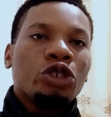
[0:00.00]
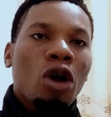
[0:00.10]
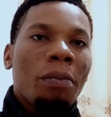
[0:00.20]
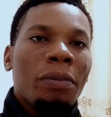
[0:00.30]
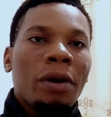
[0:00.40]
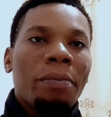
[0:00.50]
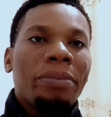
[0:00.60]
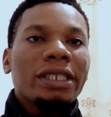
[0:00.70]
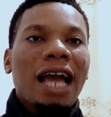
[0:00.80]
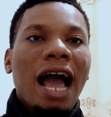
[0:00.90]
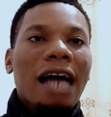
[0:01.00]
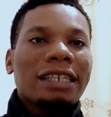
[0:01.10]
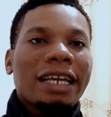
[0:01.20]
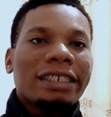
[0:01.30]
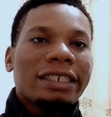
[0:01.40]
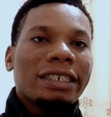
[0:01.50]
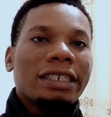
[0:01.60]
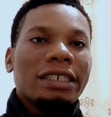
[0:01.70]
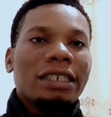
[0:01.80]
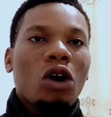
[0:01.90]
job being added
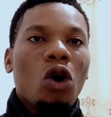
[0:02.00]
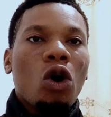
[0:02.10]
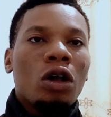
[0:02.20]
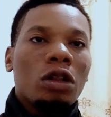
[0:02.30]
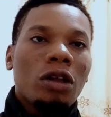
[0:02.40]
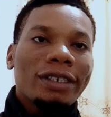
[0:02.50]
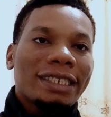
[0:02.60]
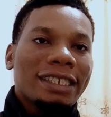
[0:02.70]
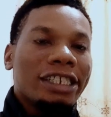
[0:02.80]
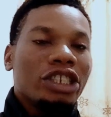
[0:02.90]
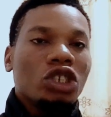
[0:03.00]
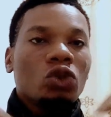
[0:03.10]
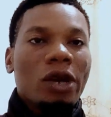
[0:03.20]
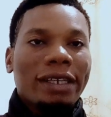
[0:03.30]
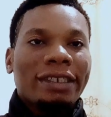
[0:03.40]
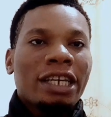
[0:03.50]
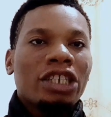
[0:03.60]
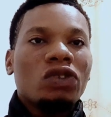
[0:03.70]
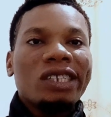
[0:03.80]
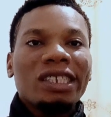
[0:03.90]
or lost in the US
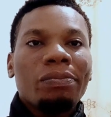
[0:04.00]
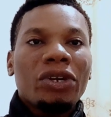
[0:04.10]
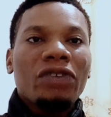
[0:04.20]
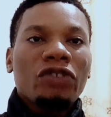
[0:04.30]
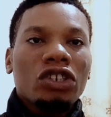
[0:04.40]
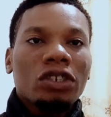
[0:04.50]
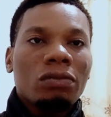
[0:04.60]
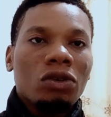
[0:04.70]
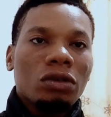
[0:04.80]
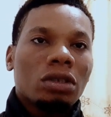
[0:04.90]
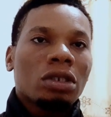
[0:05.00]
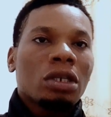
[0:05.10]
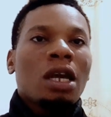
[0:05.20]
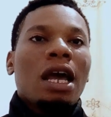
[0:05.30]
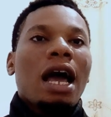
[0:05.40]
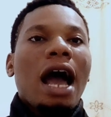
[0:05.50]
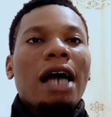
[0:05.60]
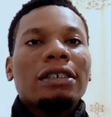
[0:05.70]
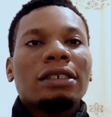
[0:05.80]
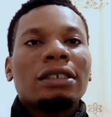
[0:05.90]
during the previous month,
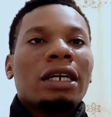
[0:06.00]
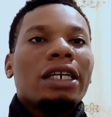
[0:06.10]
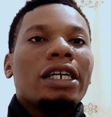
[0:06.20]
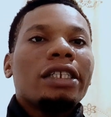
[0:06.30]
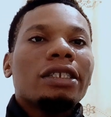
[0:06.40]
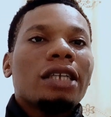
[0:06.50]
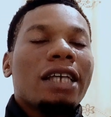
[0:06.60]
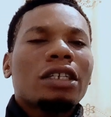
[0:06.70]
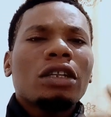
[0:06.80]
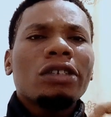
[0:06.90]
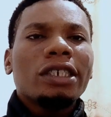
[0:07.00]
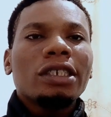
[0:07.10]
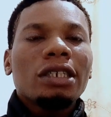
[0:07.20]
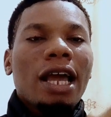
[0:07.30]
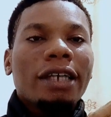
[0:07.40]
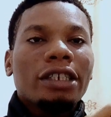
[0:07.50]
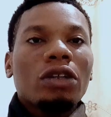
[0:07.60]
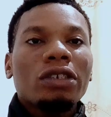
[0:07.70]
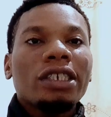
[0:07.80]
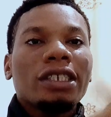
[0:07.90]
and it's
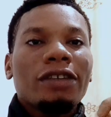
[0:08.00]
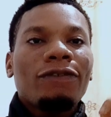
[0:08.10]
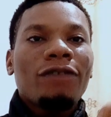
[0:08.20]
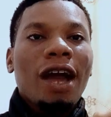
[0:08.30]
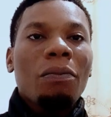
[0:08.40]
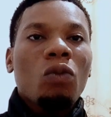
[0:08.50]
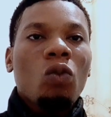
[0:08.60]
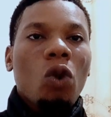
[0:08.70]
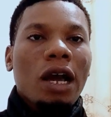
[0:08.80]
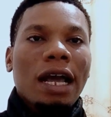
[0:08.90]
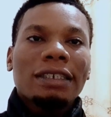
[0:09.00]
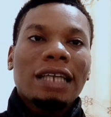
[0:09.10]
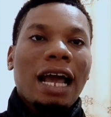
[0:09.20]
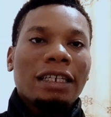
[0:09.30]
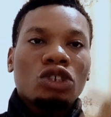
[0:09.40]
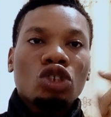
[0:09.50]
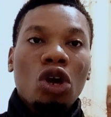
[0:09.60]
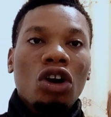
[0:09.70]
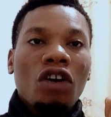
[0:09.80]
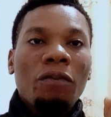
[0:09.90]
excluding the farm workers and
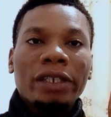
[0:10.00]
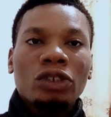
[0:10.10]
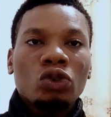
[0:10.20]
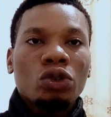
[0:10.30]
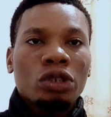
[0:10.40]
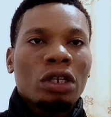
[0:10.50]
some government roles.